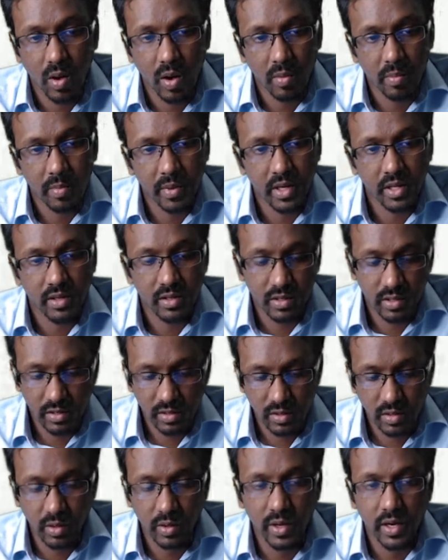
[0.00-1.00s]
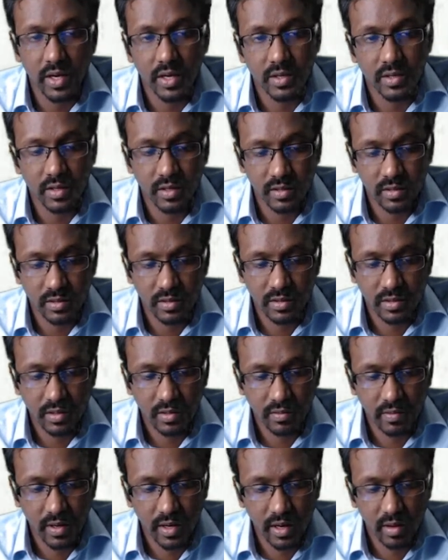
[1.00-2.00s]
Copy this location. This
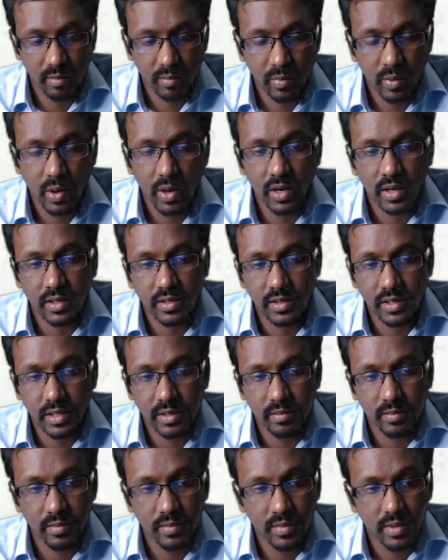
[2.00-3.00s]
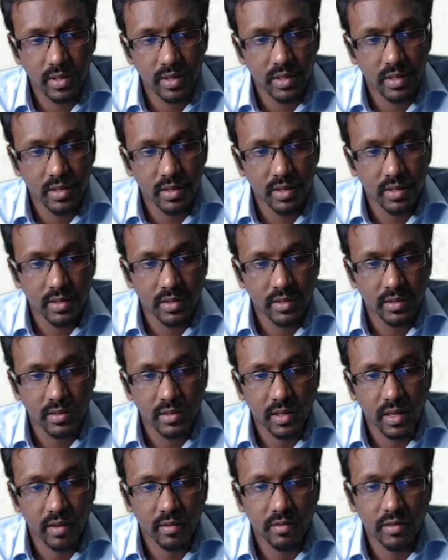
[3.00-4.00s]
is very important step.
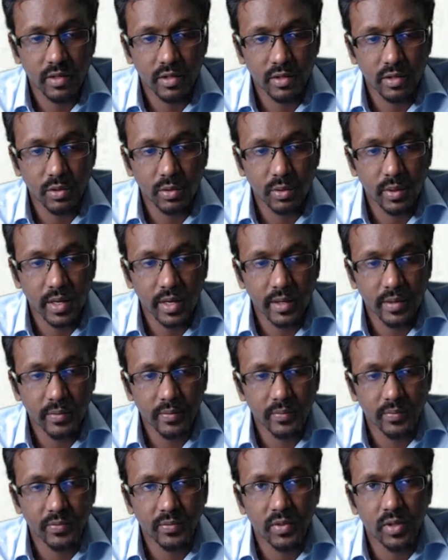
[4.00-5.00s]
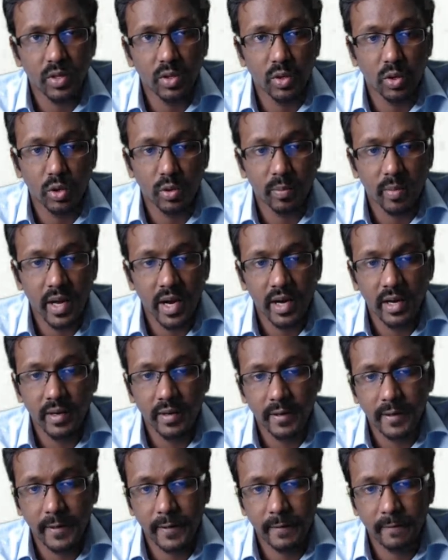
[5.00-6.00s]
Save this to a
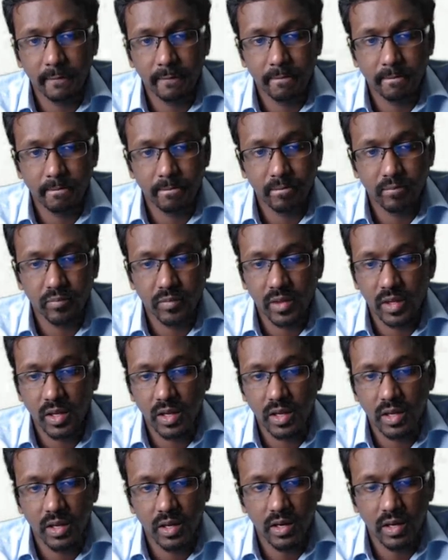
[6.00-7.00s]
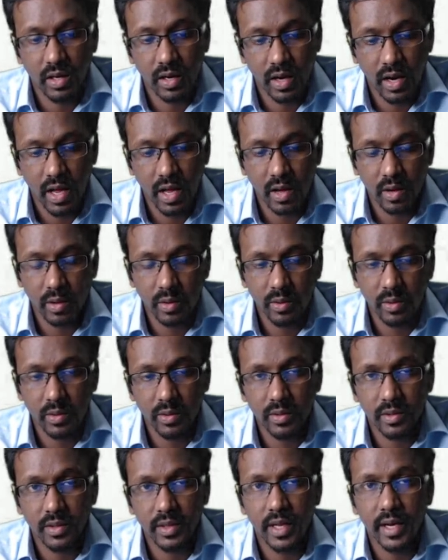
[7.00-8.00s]
notepad.
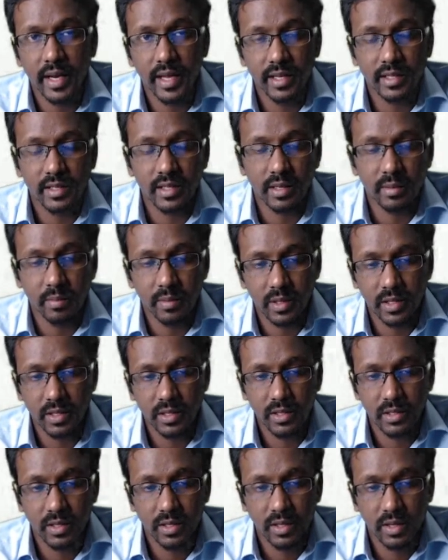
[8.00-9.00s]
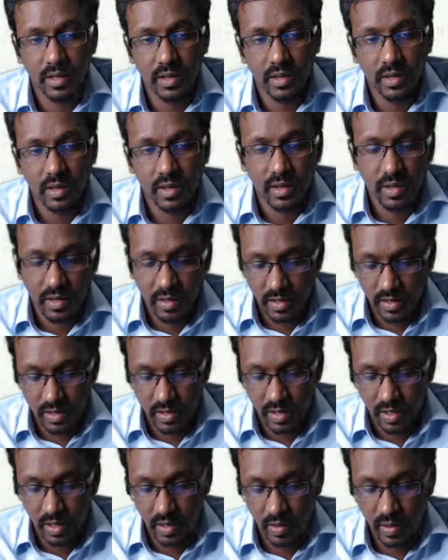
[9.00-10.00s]
Now the next step is
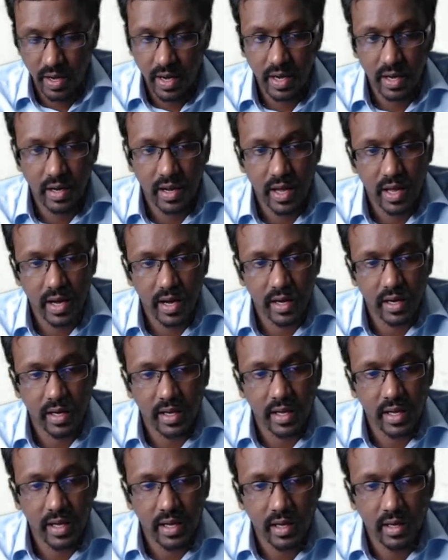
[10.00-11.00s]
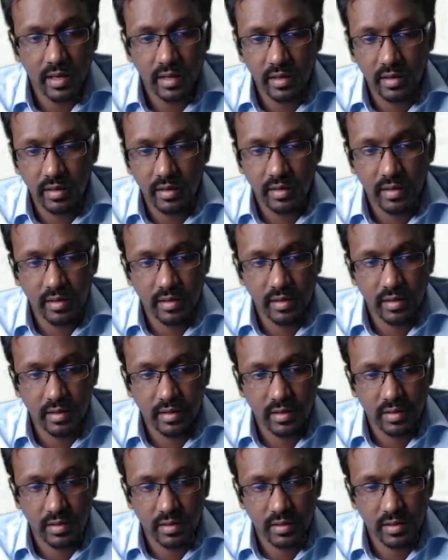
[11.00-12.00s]
you can directly
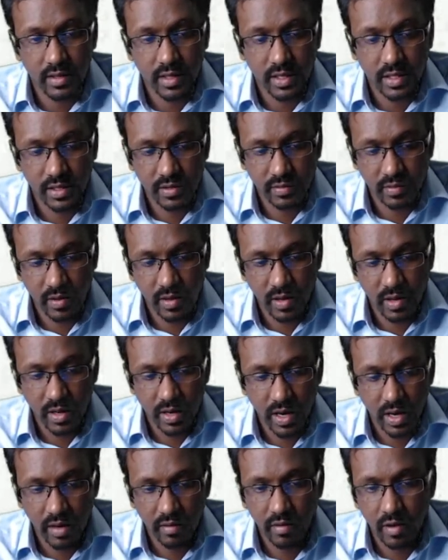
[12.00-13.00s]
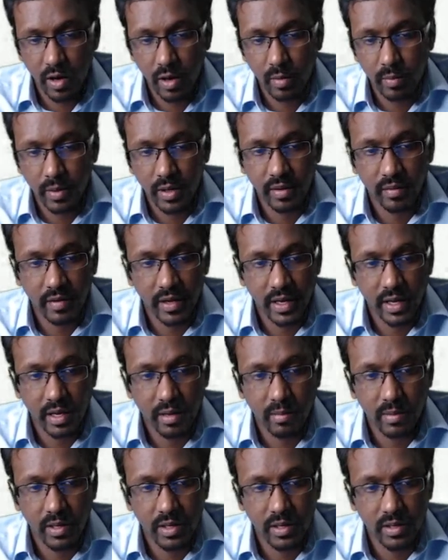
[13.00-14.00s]
search for environment
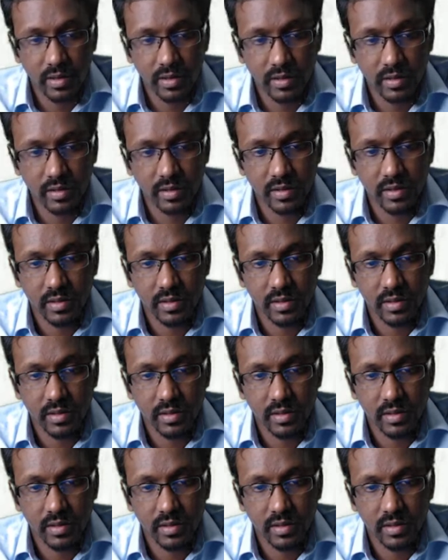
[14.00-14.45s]
variable.